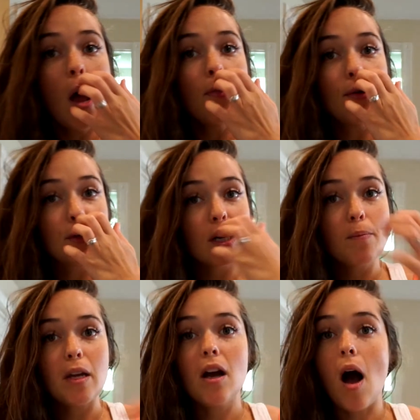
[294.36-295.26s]
those are going to
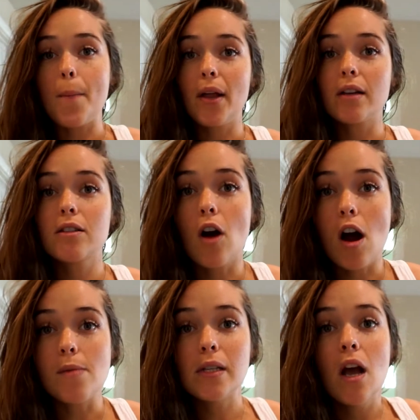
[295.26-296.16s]
be complex
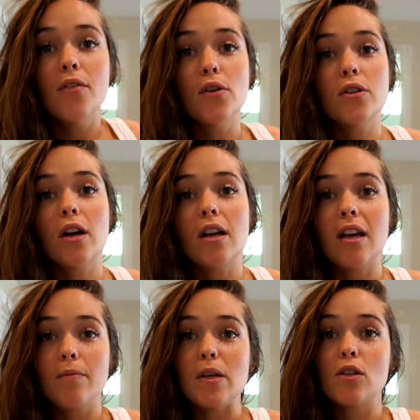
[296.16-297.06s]
carbs. Those are going to
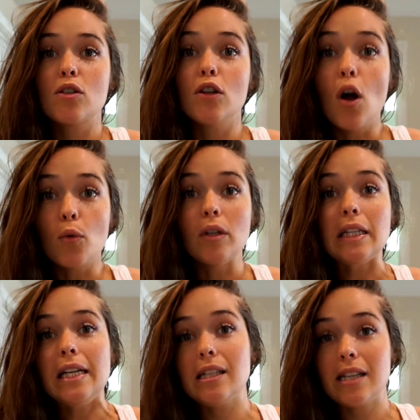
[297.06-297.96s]
give me slow
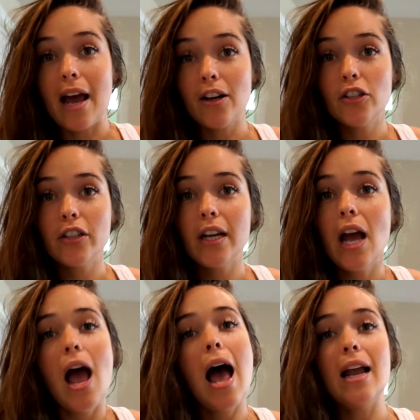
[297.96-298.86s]
released energy,
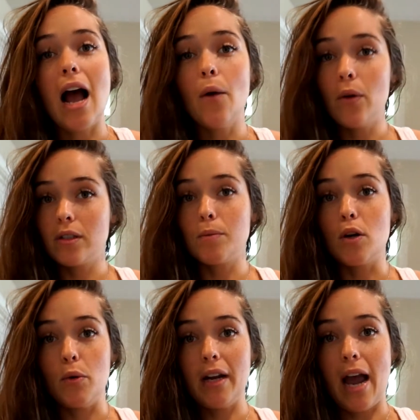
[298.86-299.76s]
and I want some
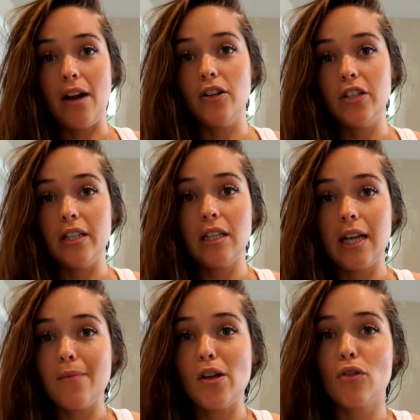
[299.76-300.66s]
quick energy to
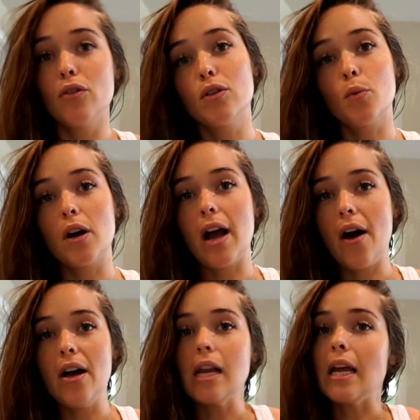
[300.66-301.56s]
get me through this
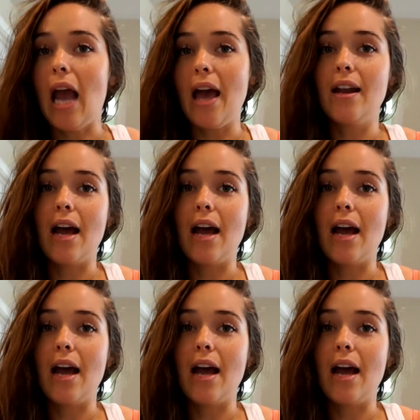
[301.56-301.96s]
workout. And again, I